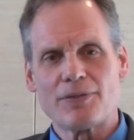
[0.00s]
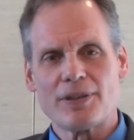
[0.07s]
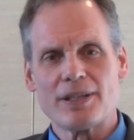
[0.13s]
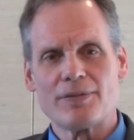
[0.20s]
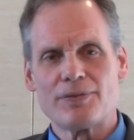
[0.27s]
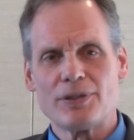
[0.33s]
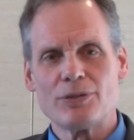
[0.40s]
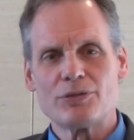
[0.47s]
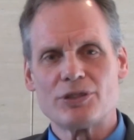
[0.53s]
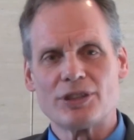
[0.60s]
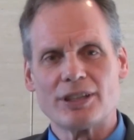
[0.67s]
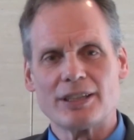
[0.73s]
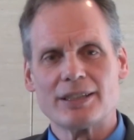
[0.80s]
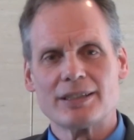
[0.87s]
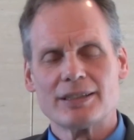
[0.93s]
for the
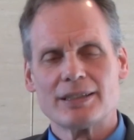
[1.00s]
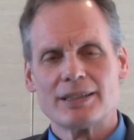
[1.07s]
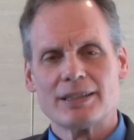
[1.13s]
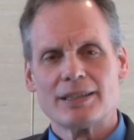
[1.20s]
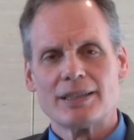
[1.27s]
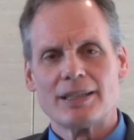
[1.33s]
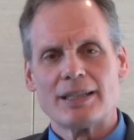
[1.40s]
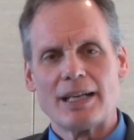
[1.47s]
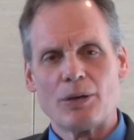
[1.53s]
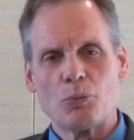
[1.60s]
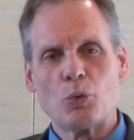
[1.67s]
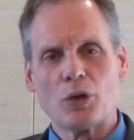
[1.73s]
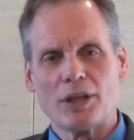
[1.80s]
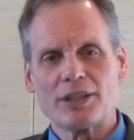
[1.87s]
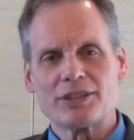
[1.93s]
future
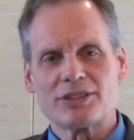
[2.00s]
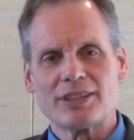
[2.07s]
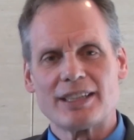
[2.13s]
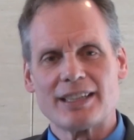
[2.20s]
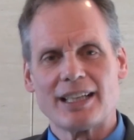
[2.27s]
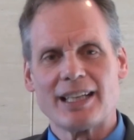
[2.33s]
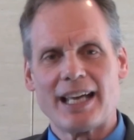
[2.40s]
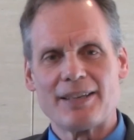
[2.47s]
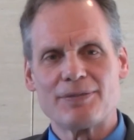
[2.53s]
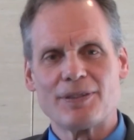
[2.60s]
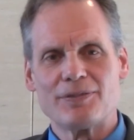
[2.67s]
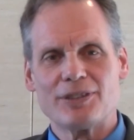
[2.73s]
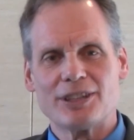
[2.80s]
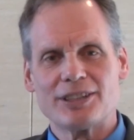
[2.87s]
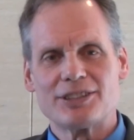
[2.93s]
works in the life
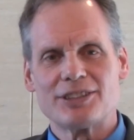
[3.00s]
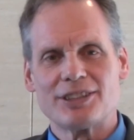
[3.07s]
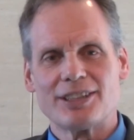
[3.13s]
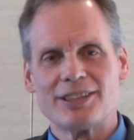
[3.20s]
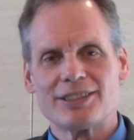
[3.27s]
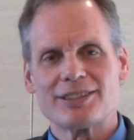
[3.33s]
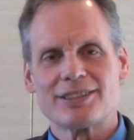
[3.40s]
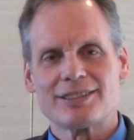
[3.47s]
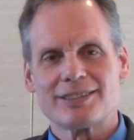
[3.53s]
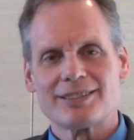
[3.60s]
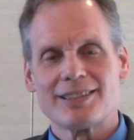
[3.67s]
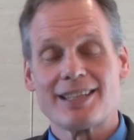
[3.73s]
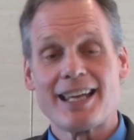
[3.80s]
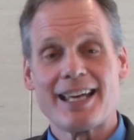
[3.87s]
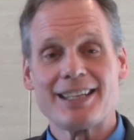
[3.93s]
of your church.
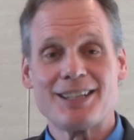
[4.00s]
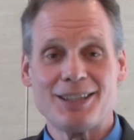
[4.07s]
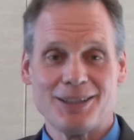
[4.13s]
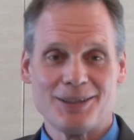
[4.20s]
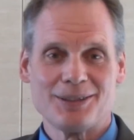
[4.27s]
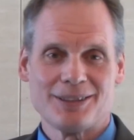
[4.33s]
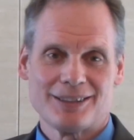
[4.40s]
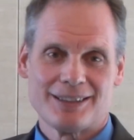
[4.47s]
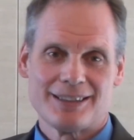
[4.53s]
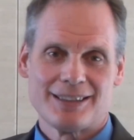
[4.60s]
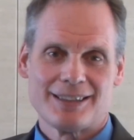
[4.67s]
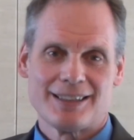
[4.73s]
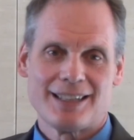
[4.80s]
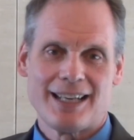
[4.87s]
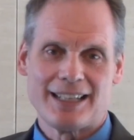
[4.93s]
Thank you,
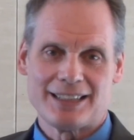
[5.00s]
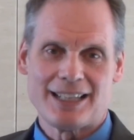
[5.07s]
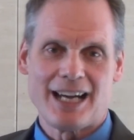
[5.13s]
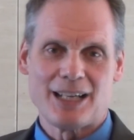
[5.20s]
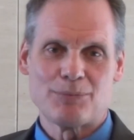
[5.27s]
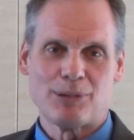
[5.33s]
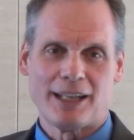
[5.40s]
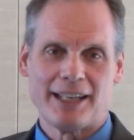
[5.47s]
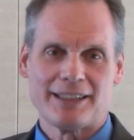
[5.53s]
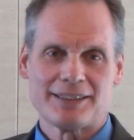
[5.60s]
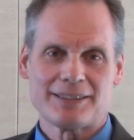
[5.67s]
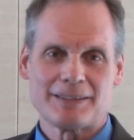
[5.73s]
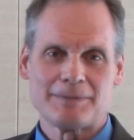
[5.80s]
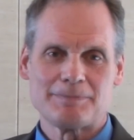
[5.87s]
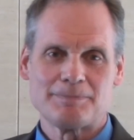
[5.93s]
and God
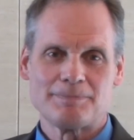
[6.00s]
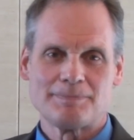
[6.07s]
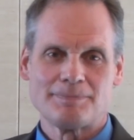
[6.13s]
bless.